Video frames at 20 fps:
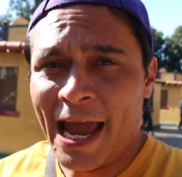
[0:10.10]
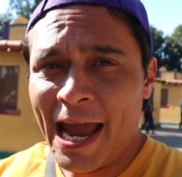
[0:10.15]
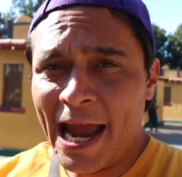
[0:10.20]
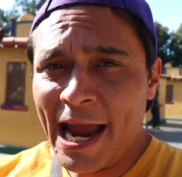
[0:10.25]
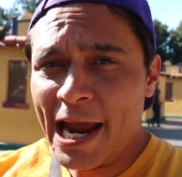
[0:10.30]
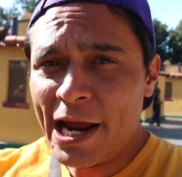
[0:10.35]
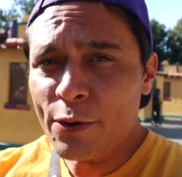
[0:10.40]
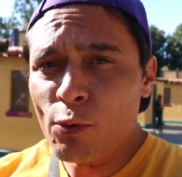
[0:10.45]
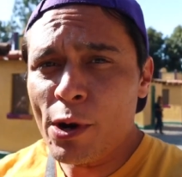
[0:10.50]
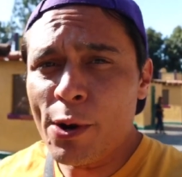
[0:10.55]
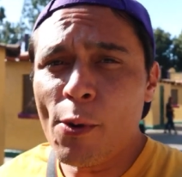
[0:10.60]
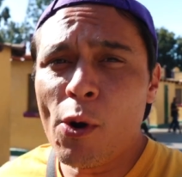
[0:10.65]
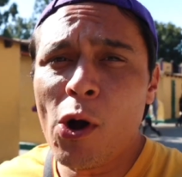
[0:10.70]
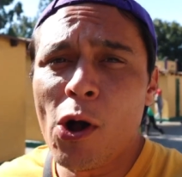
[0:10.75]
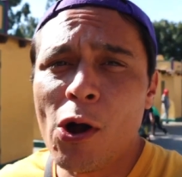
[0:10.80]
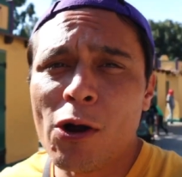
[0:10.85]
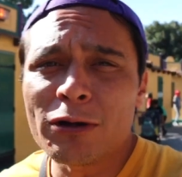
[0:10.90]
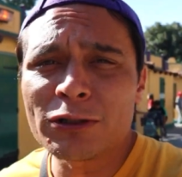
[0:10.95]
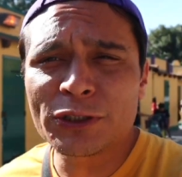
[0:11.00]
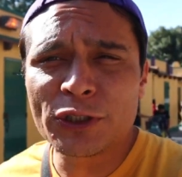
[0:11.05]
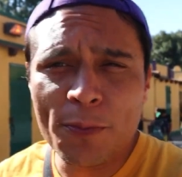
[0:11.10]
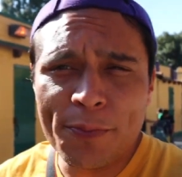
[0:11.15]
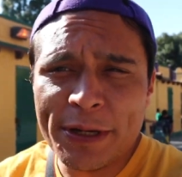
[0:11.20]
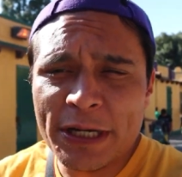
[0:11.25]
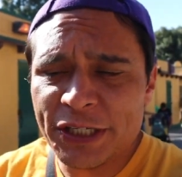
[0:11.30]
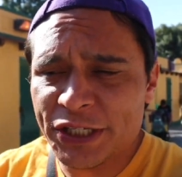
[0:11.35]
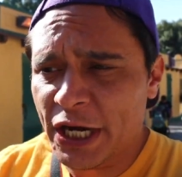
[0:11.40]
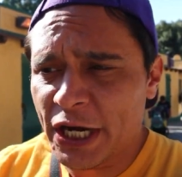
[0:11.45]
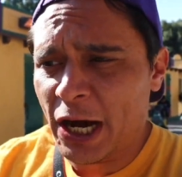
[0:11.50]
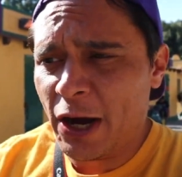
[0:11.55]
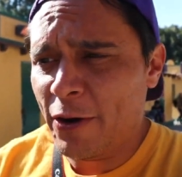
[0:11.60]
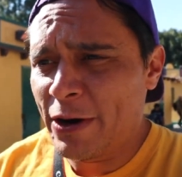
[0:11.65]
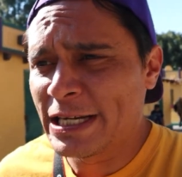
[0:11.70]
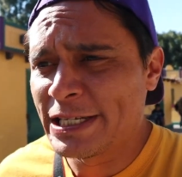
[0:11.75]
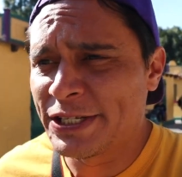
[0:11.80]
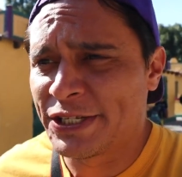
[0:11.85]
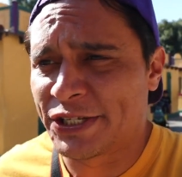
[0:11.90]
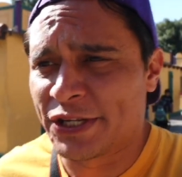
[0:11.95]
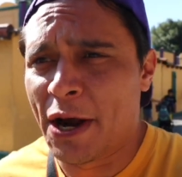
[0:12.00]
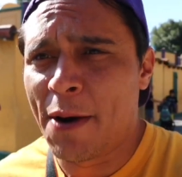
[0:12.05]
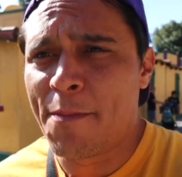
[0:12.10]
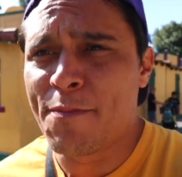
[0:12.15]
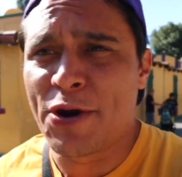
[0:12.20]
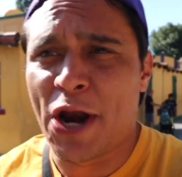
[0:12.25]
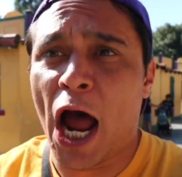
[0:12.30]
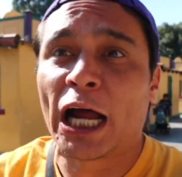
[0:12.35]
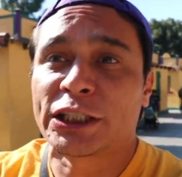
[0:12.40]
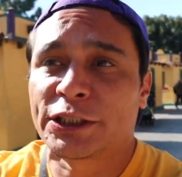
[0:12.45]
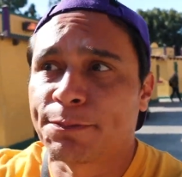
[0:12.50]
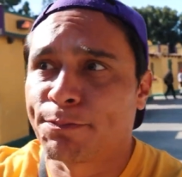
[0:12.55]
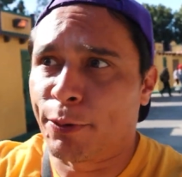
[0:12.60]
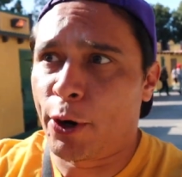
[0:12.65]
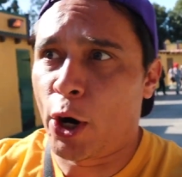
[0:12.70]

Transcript: And we will also be sharing some Knott's